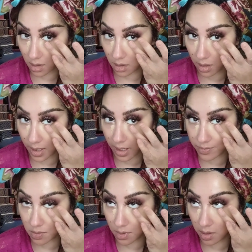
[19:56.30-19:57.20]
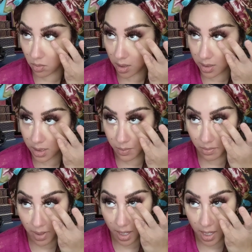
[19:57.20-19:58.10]
I have to really work on keeping
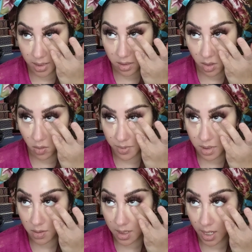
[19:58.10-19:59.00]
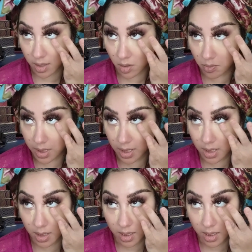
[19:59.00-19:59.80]
my eyes open so that I don't blink and get